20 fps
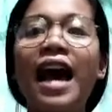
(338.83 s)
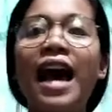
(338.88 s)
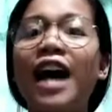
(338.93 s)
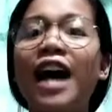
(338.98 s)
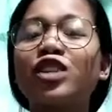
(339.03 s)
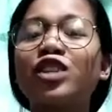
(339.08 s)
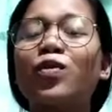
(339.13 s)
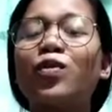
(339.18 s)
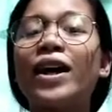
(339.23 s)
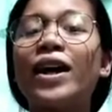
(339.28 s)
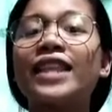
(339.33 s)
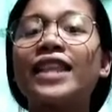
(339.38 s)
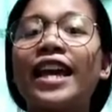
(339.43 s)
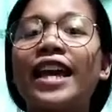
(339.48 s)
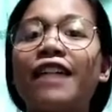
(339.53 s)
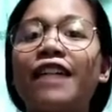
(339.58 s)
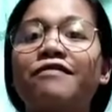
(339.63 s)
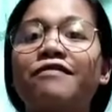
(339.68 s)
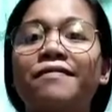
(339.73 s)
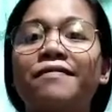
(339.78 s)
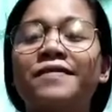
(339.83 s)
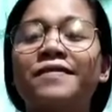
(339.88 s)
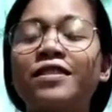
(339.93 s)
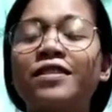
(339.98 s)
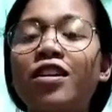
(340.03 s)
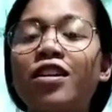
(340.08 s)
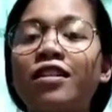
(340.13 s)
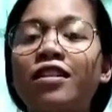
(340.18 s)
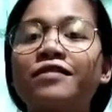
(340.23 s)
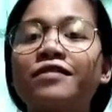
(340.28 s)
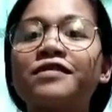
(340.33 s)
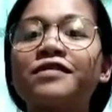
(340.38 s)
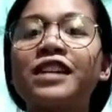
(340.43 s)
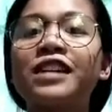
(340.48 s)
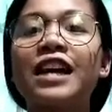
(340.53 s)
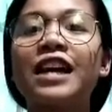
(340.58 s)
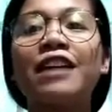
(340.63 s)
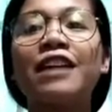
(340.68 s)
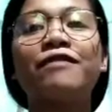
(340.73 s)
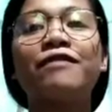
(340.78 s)
As what I have observed,
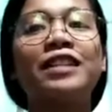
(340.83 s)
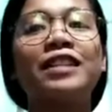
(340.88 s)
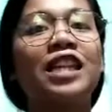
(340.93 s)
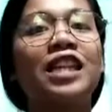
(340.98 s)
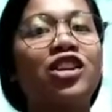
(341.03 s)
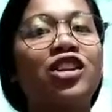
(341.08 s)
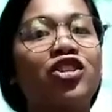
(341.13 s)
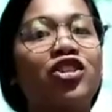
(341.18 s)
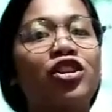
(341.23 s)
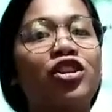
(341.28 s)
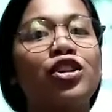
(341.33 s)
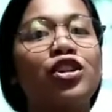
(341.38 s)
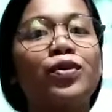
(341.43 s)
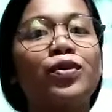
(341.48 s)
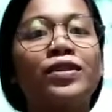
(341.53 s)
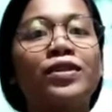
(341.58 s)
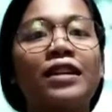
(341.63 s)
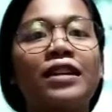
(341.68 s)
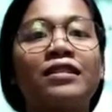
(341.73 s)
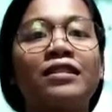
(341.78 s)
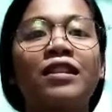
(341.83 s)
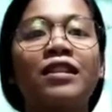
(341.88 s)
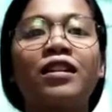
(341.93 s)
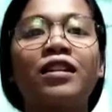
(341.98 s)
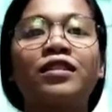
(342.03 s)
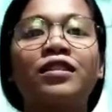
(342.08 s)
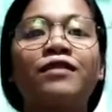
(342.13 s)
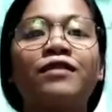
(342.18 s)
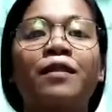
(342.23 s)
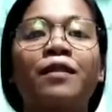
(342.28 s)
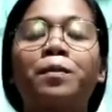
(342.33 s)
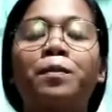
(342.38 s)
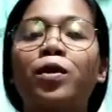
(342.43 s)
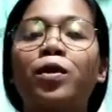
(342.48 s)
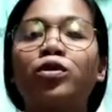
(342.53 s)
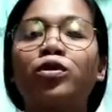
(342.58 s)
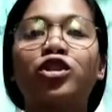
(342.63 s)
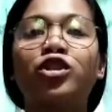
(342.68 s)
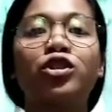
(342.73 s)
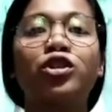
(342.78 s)
if a teacher uses negative
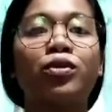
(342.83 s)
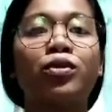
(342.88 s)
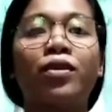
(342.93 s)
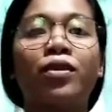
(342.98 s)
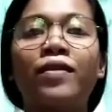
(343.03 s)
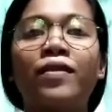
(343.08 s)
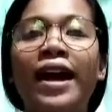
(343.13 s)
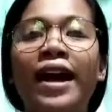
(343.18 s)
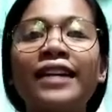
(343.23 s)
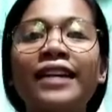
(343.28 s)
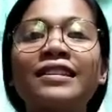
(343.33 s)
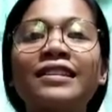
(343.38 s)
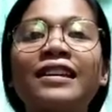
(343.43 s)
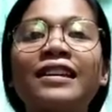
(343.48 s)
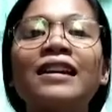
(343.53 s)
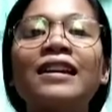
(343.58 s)
approach to correct,